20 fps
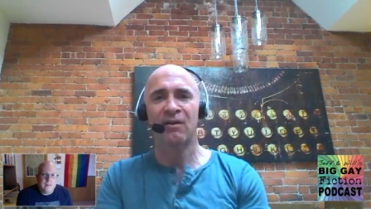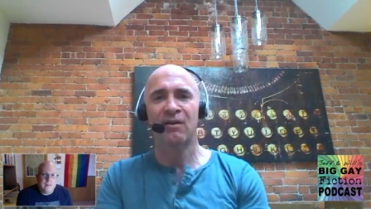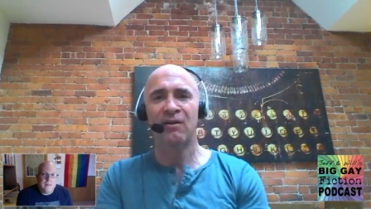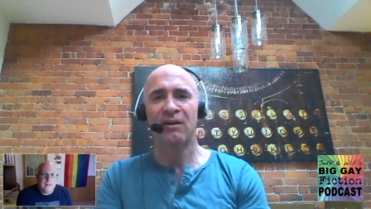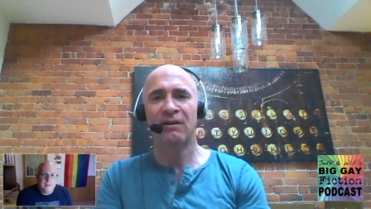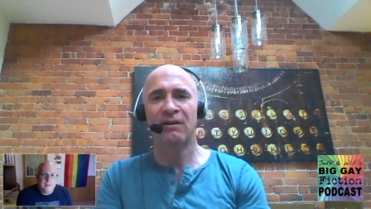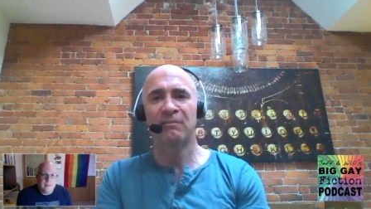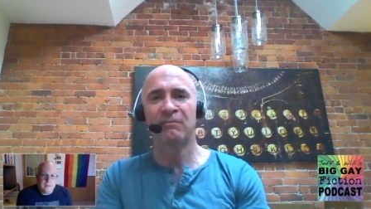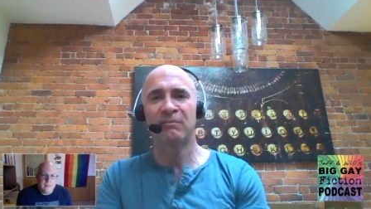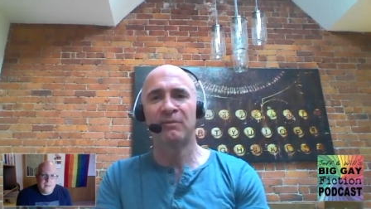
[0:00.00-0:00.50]

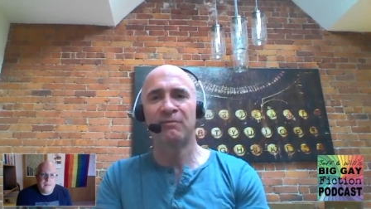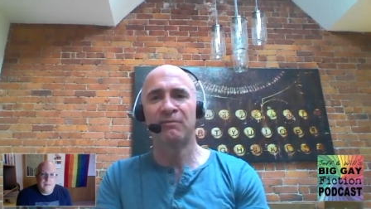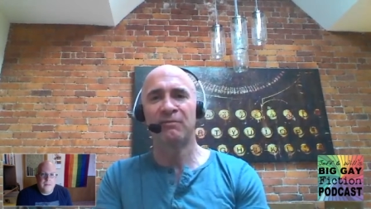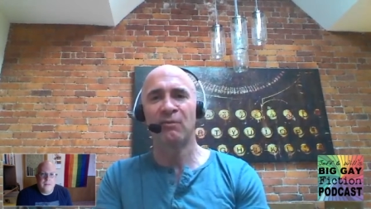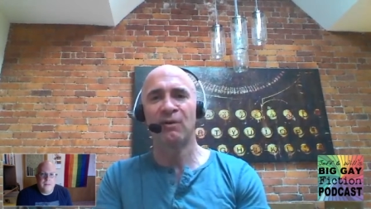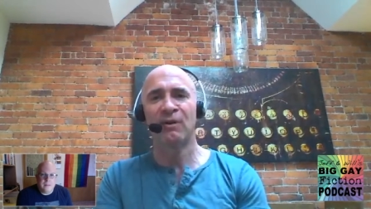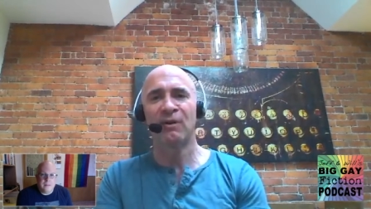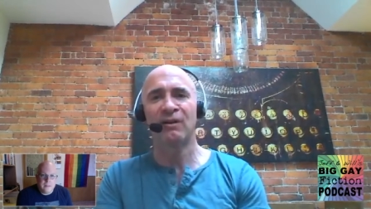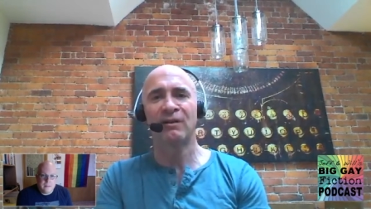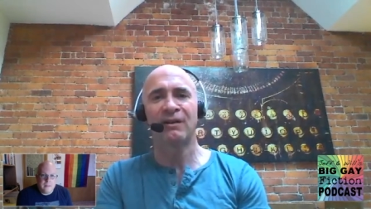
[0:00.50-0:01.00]
on
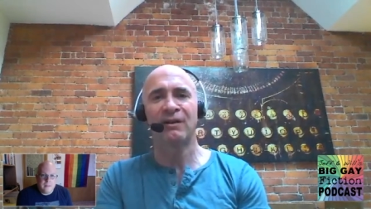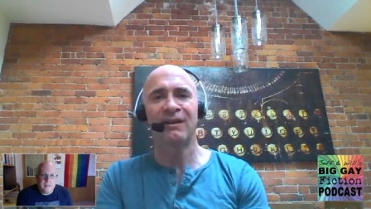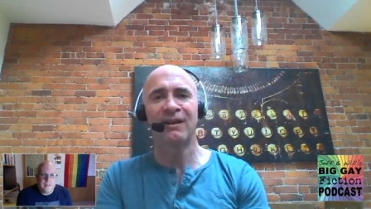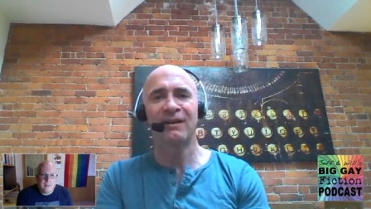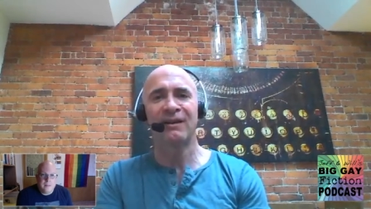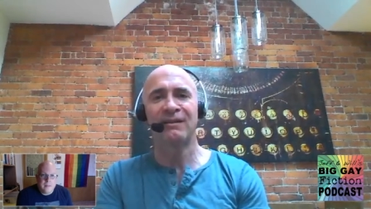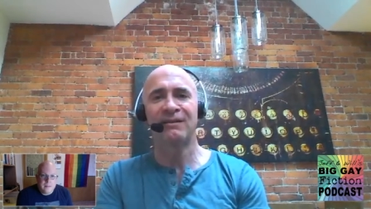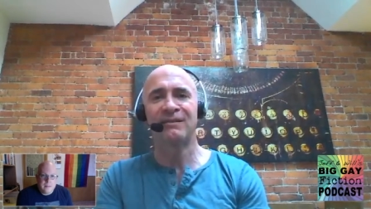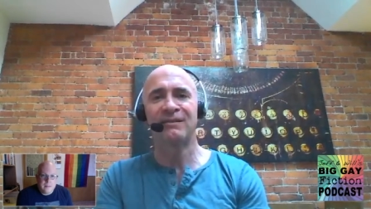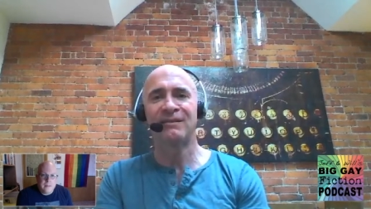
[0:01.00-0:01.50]
before,
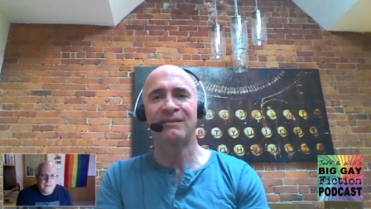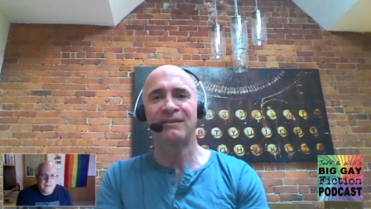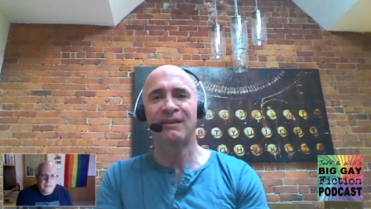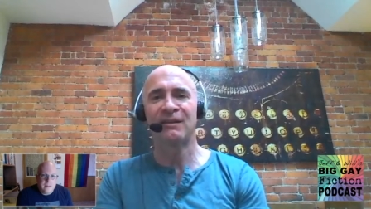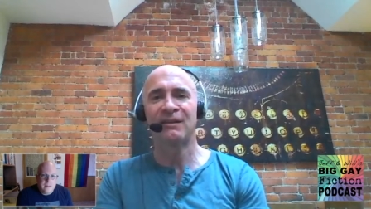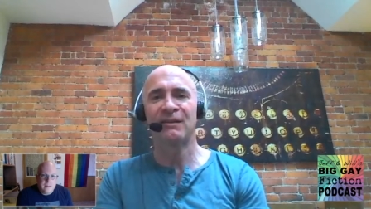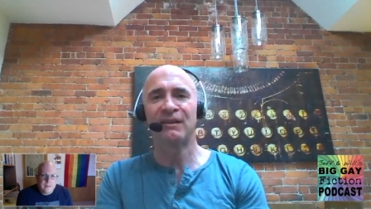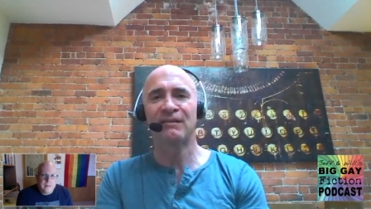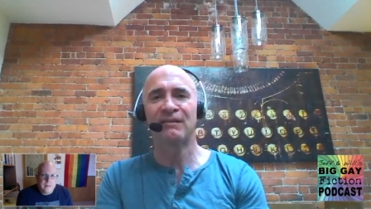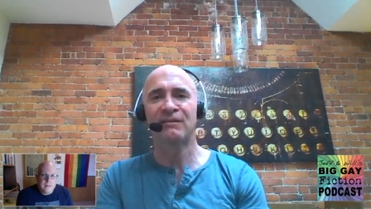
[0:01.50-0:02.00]
and,
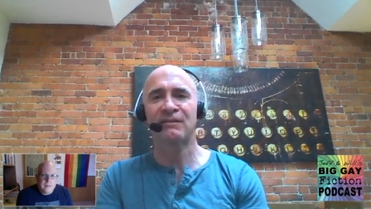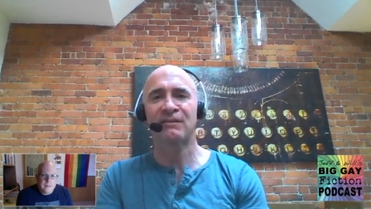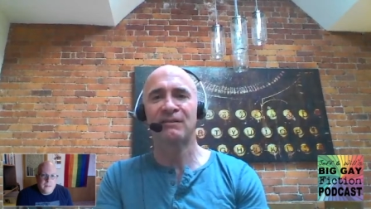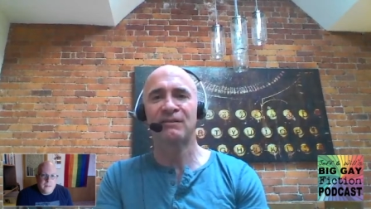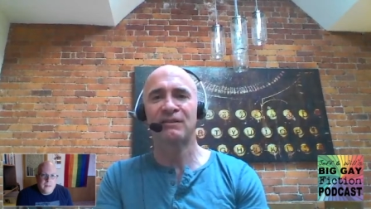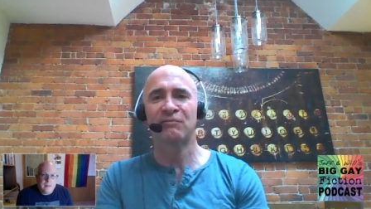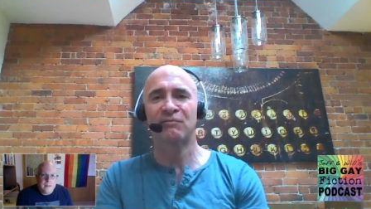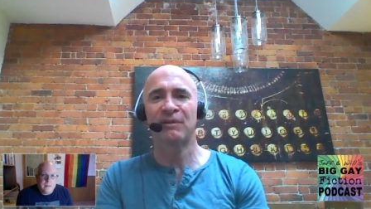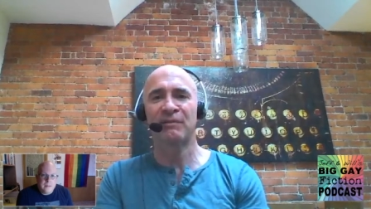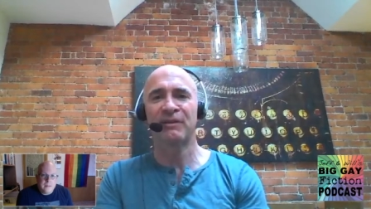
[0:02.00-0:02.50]
that's
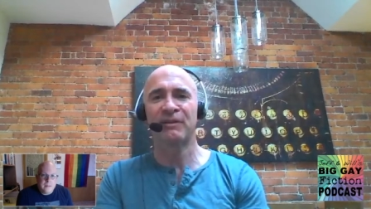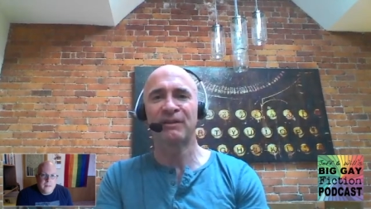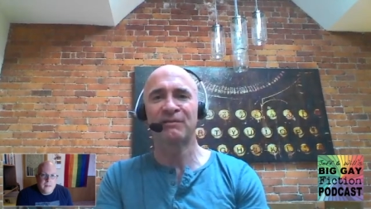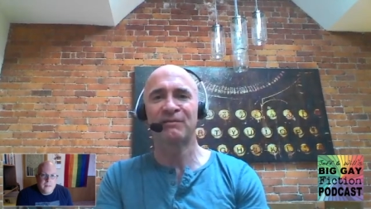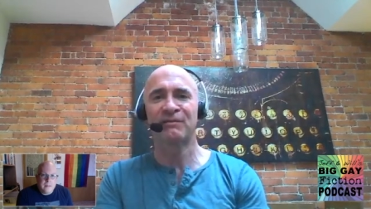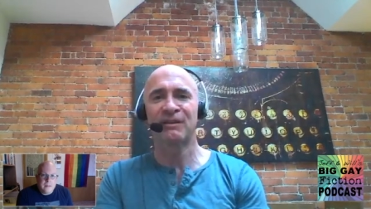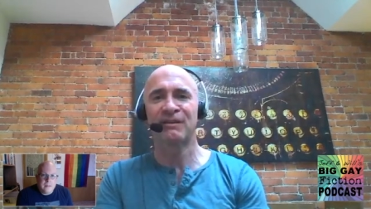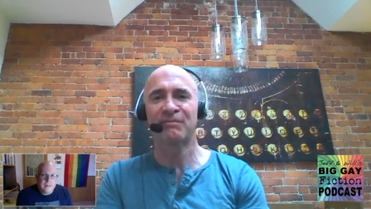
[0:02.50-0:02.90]
terrific,